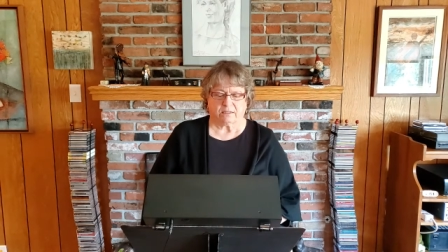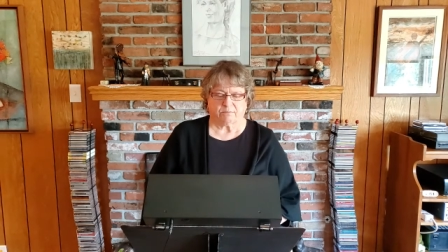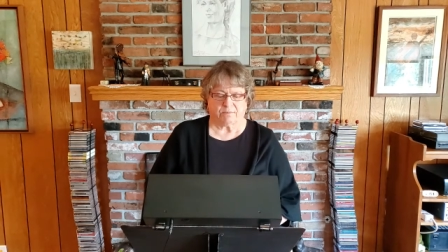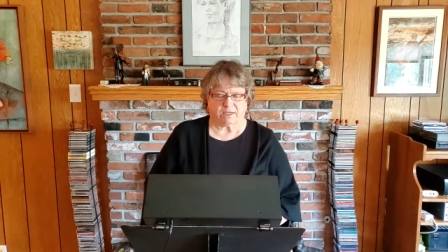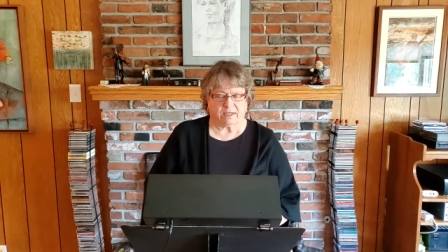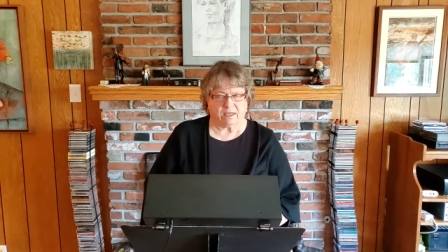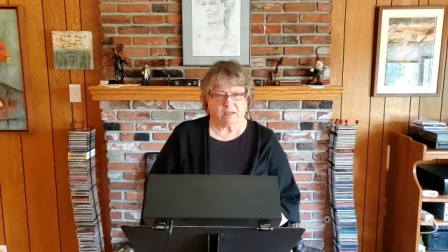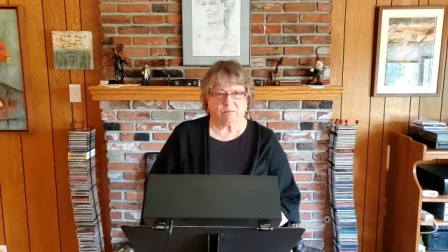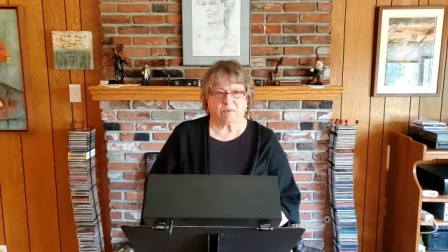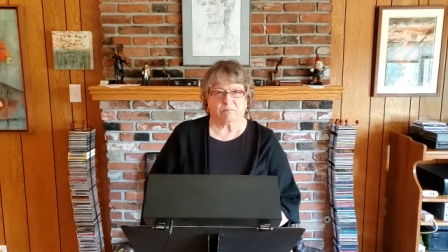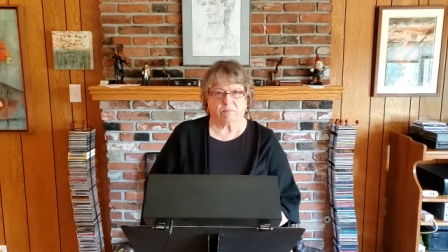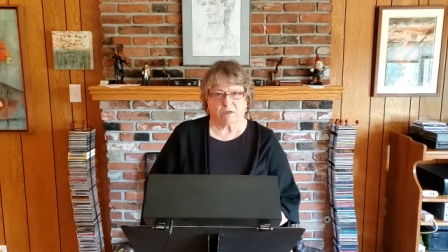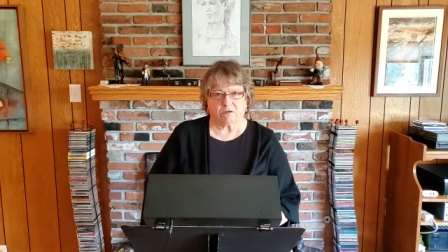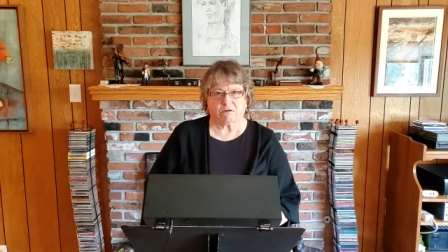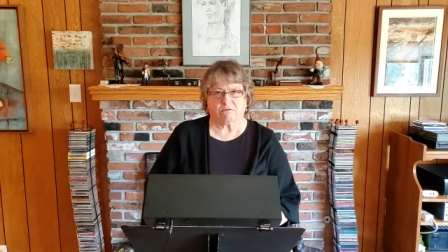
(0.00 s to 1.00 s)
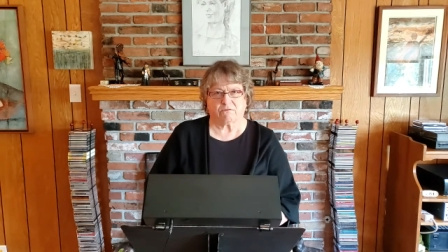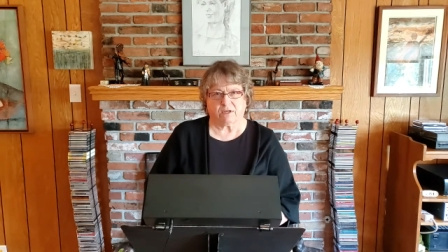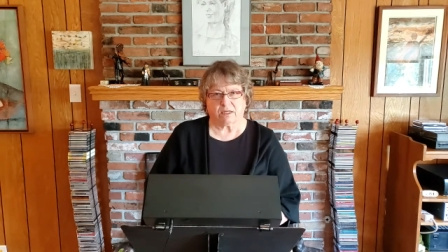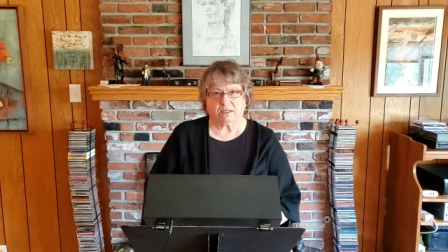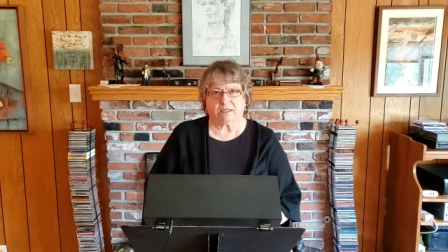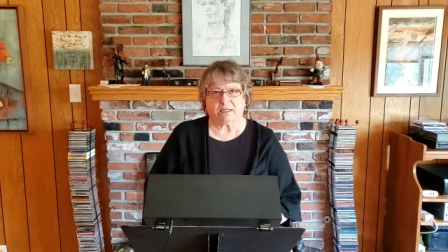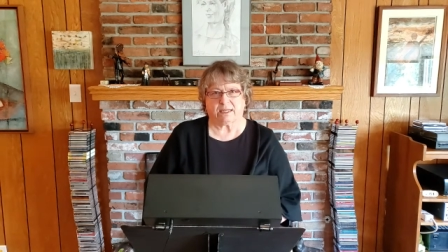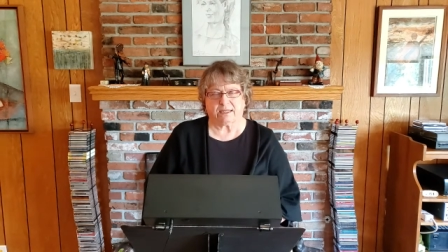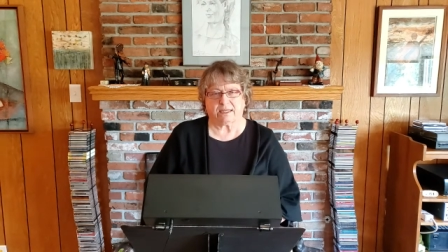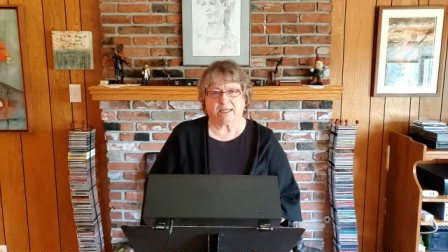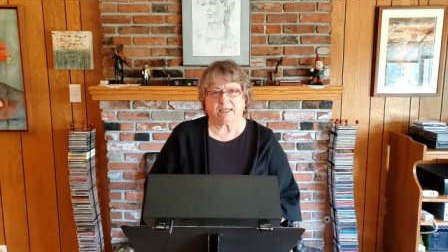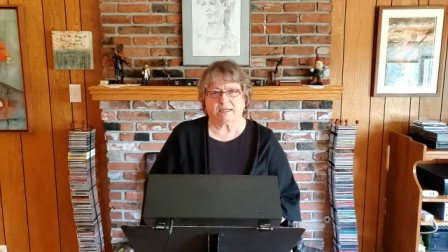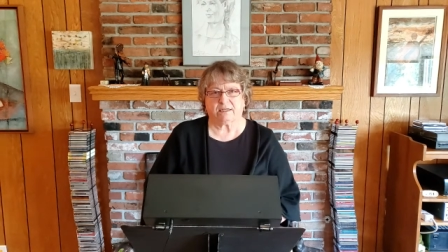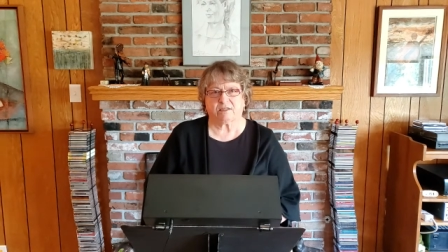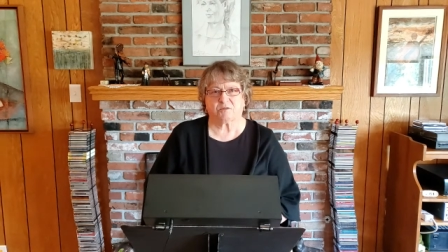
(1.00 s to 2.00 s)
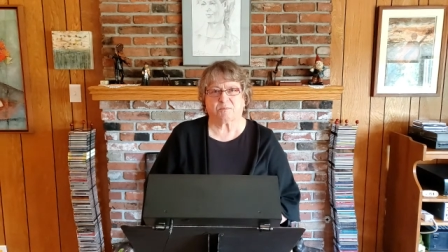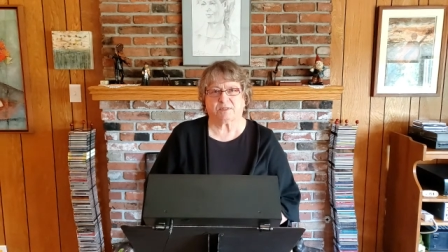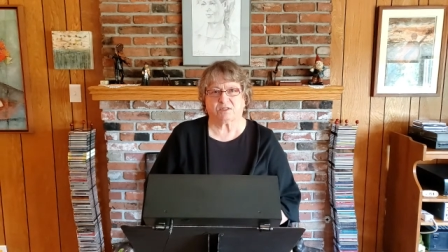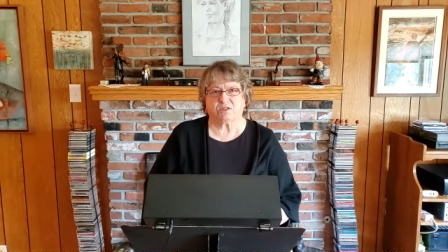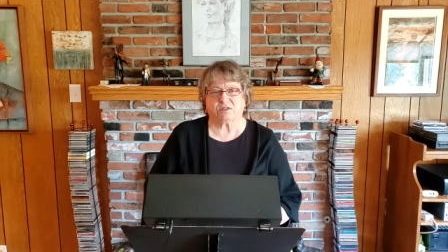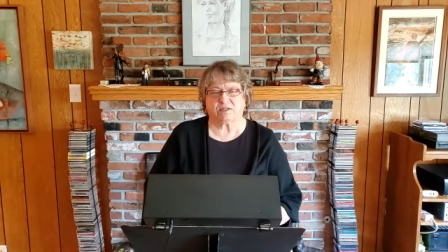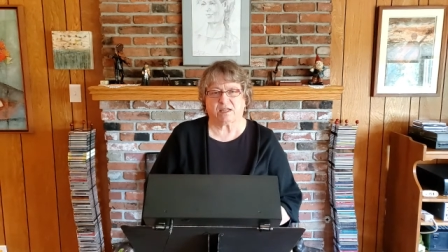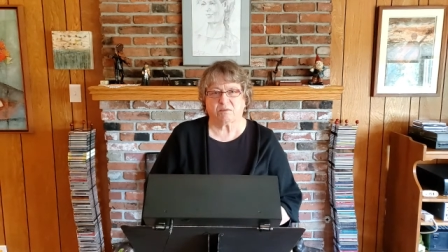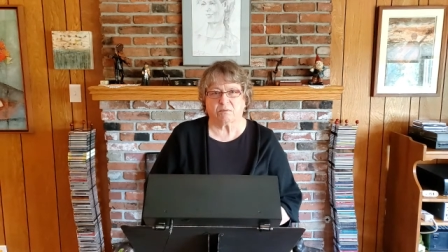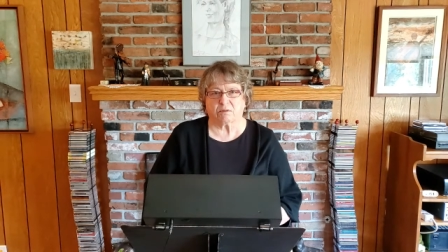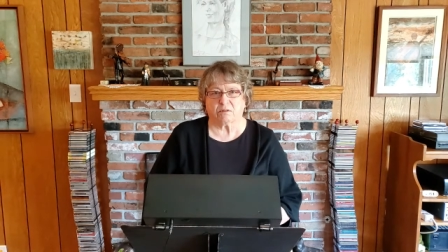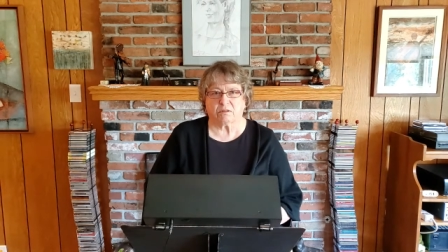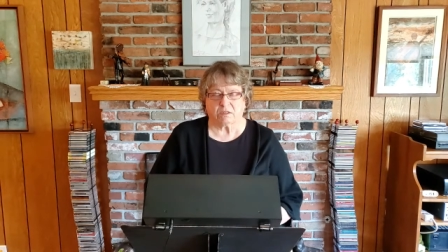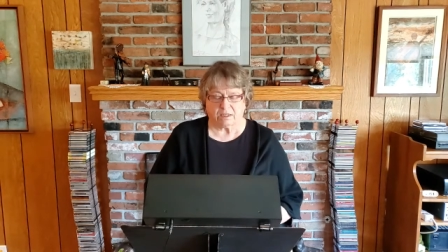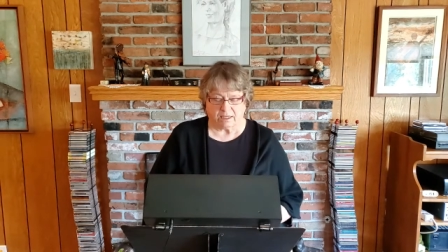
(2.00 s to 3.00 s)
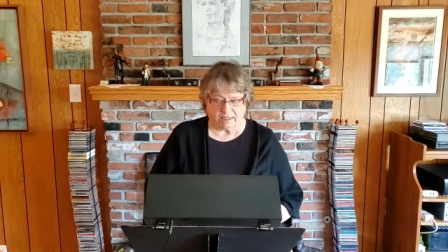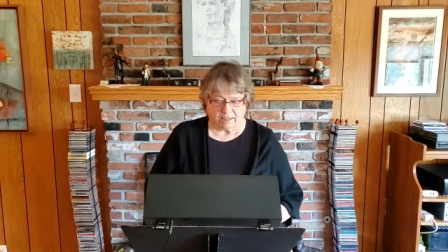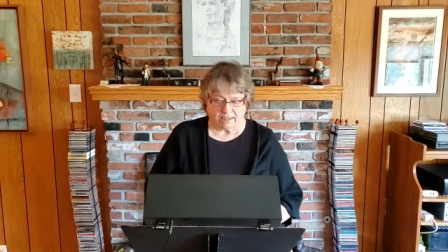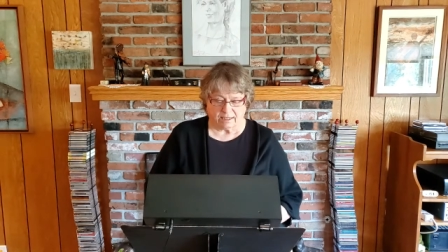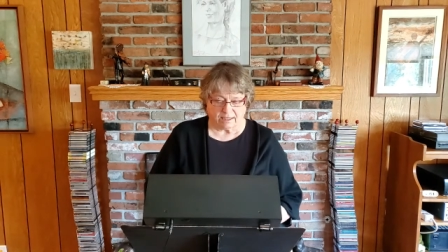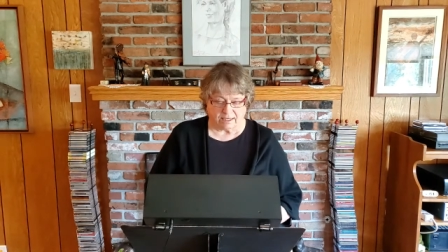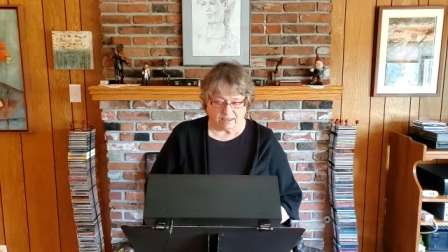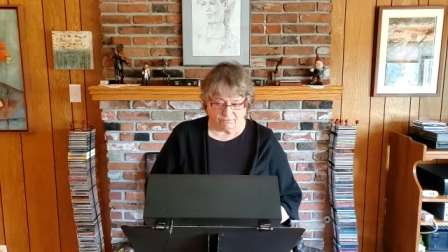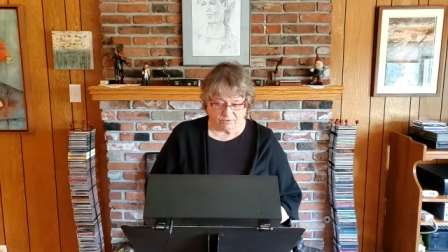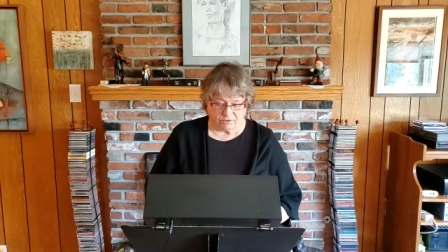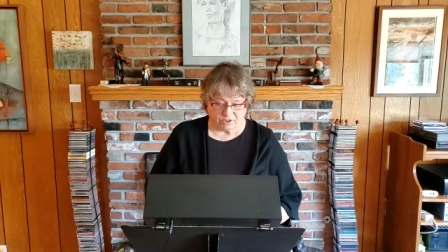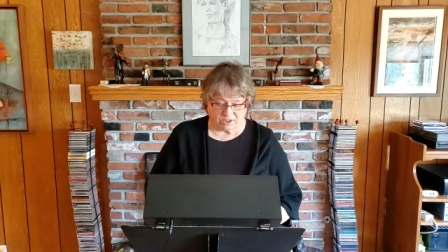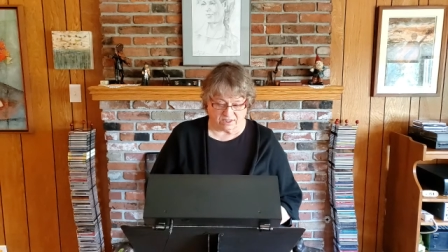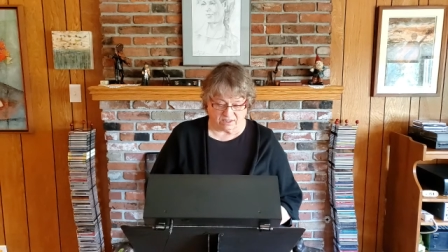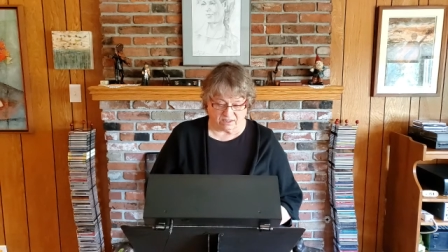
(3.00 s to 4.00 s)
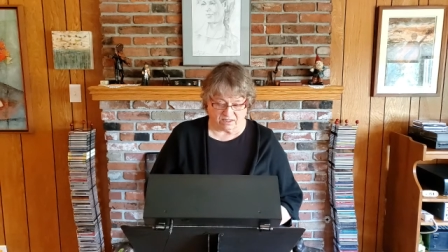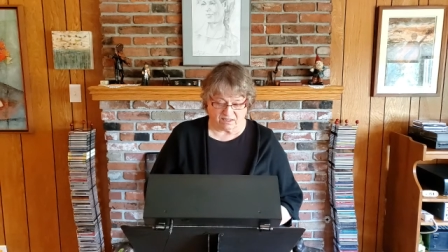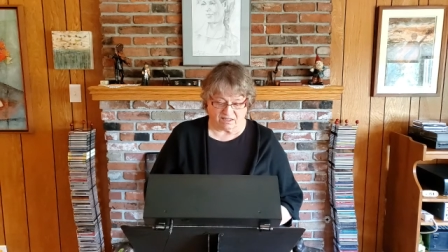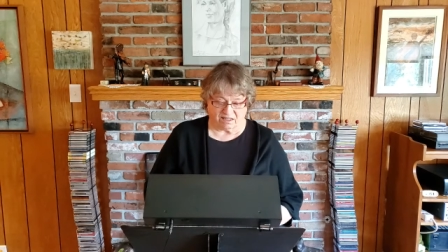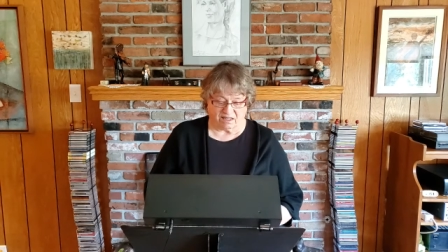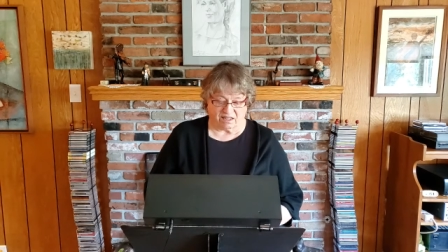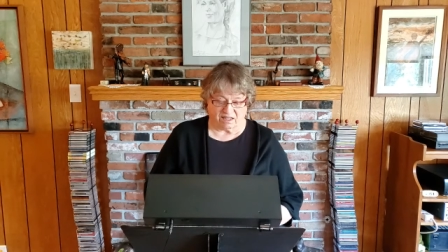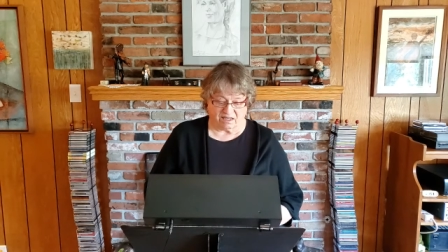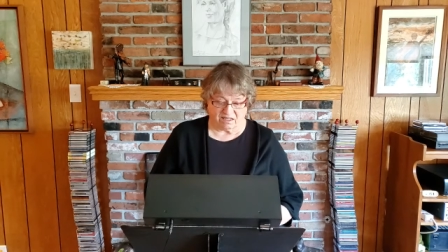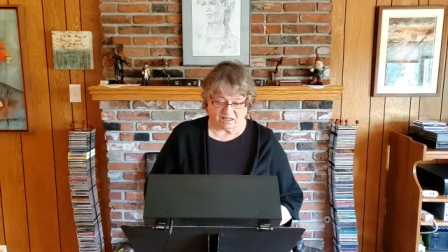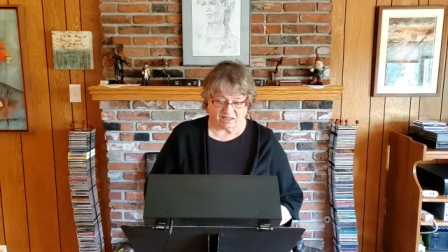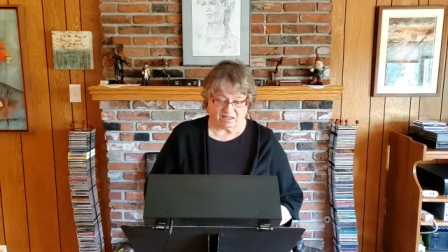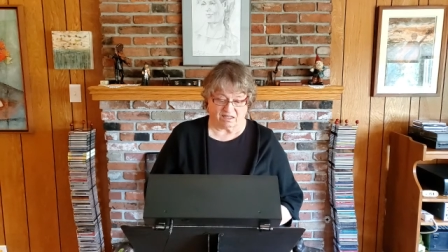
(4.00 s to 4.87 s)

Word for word: became the modern violin and it has been stable ever since then,